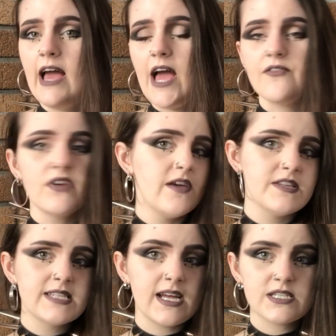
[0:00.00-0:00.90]
every other
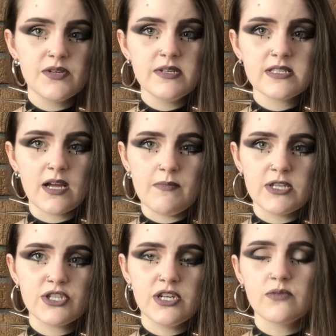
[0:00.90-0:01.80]
tattooist I
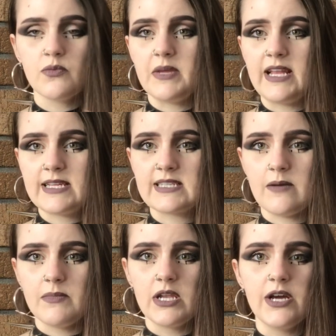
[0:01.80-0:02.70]
mentioned will be linked down
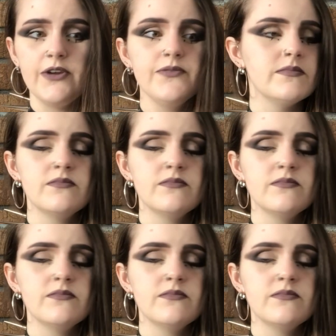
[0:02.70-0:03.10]
below.